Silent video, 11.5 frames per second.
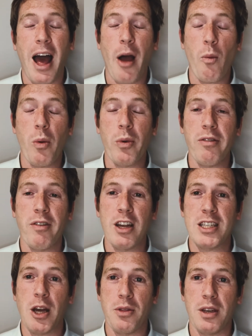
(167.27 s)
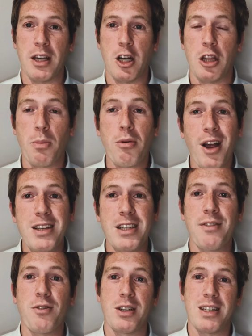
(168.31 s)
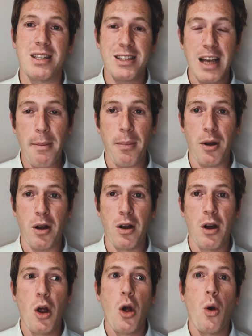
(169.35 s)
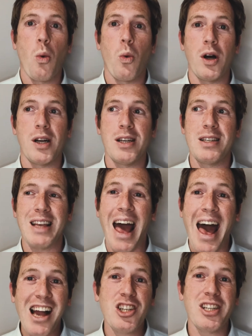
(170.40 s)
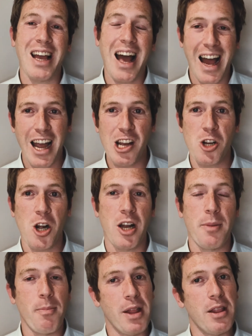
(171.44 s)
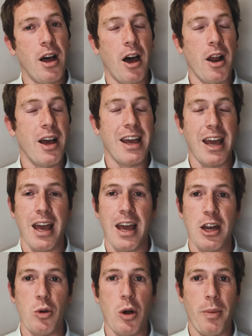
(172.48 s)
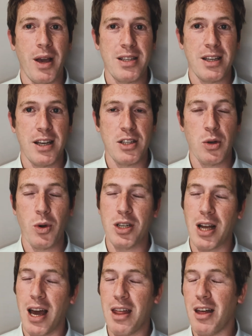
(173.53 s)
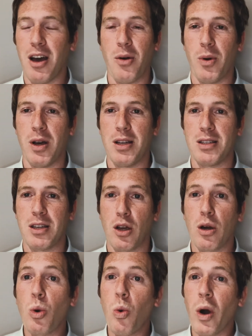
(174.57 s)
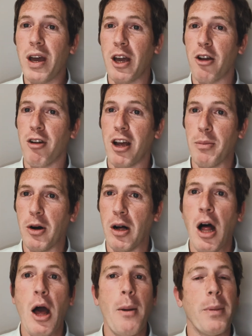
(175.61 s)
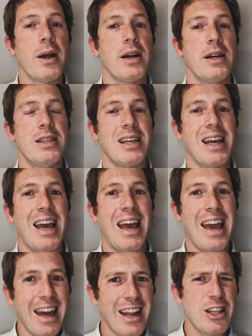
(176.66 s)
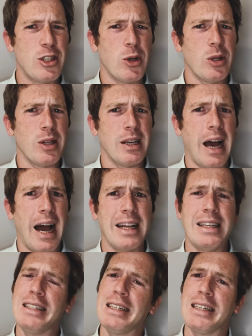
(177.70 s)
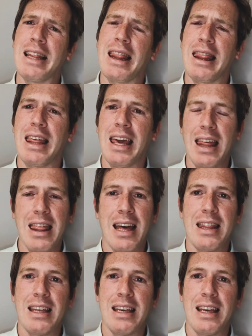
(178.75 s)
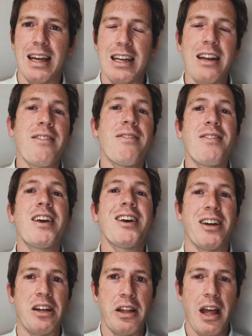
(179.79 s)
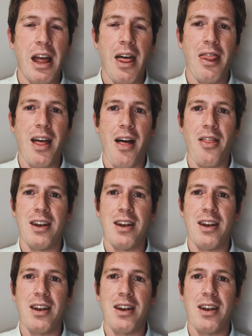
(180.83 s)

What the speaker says: When we finished out the year, the pricing for December was actually higher on an annual basis, which I thought was quite incredible because anecdotally, I didn't feel that the